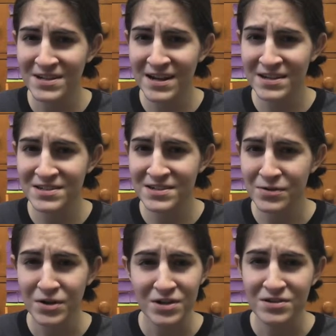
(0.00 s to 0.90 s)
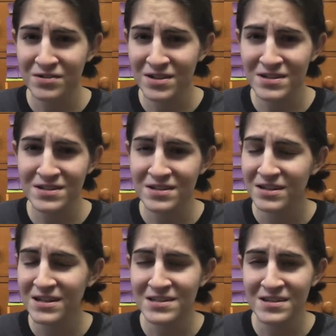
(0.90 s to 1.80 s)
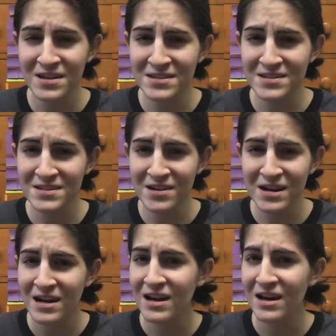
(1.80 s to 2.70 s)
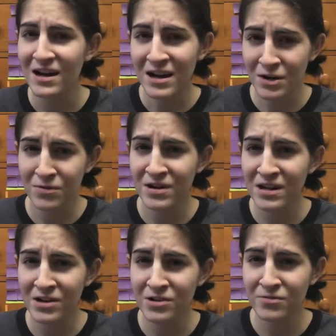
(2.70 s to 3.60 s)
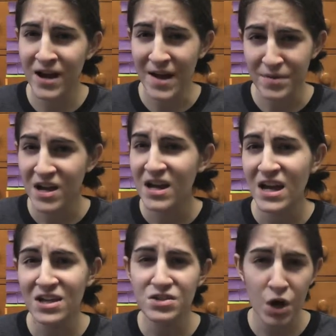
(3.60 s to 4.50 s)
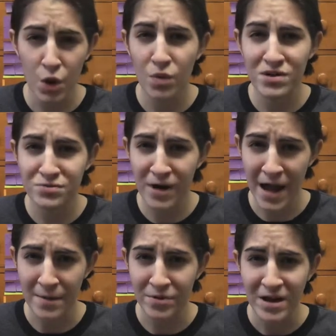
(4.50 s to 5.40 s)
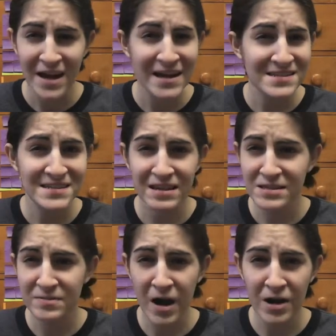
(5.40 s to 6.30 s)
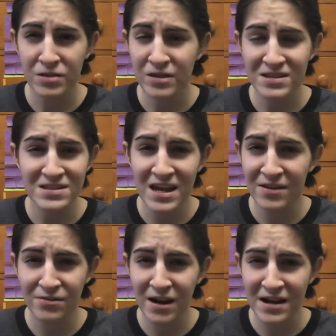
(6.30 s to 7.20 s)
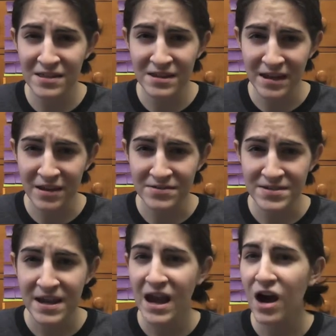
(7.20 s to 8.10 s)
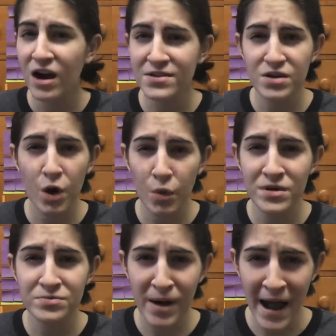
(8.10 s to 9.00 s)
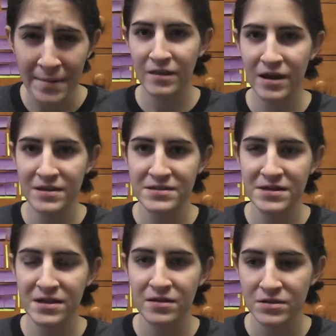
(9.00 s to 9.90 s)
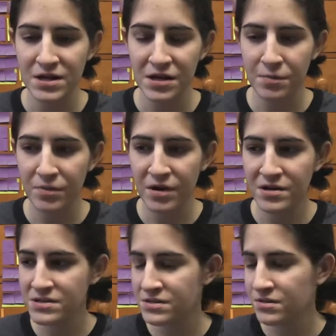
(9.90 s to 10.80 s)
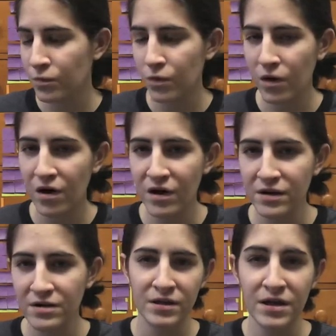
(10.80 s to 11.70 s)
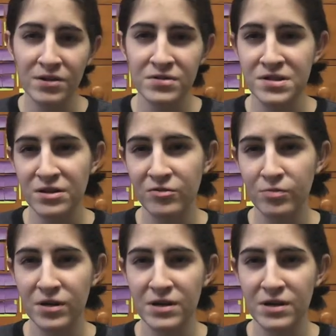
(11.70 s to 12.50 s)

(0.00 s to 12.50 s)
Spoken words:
sitting next to you. Don't need to, it's not necessary. I don't want to hear your rap. It's always rap. It's never anything else. It's always rap. That's it. Take bus, walk, get yourself